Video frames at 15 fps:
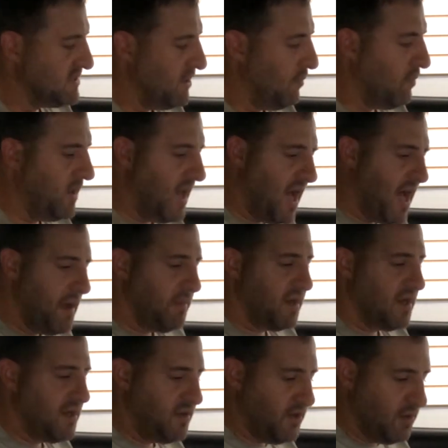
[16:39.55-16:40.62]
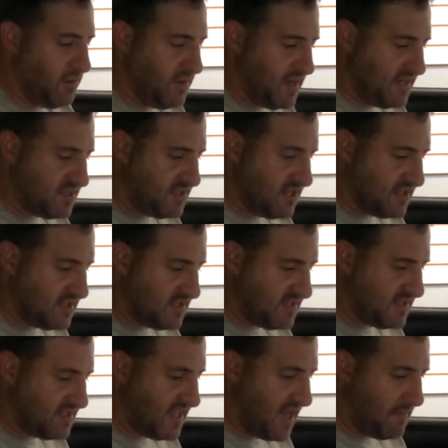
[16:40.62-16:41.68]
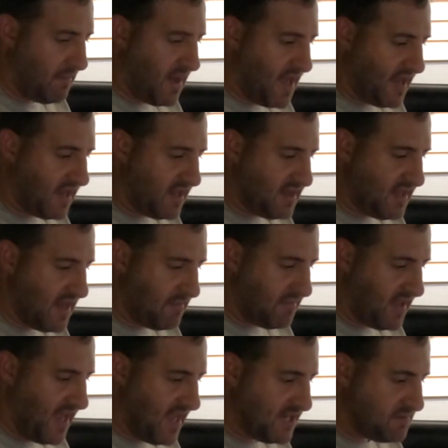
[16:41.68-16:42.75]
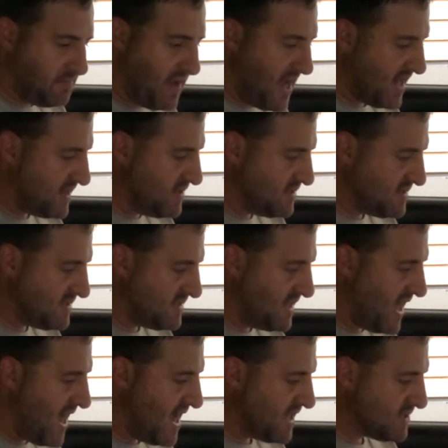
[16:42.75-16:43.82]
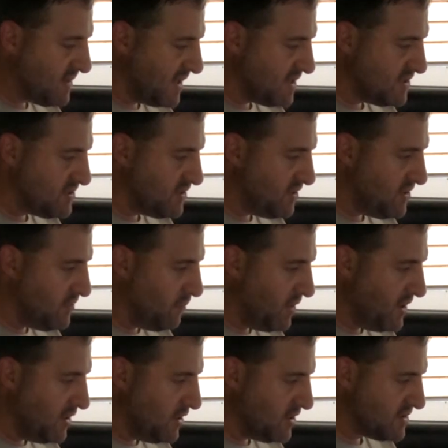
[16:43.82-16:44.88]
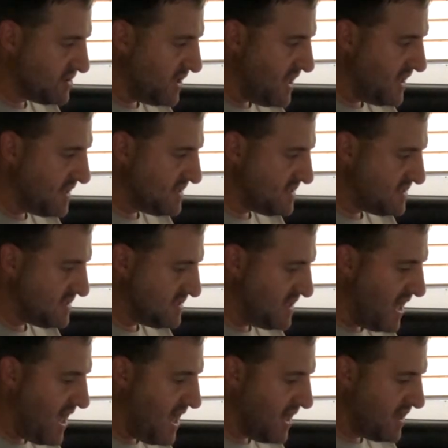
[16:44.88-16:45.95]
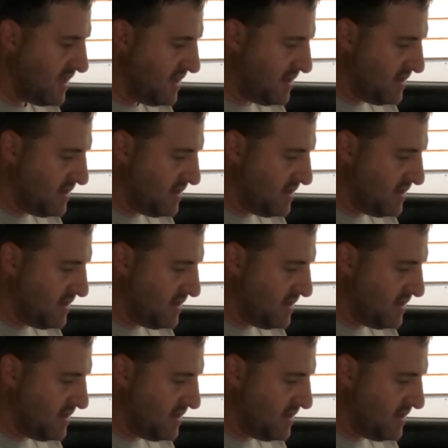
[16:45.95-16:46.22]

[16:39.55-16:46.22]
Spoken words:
So what I'm going to do is just set my temp gauge back to stock so I can show you what it looks like stock.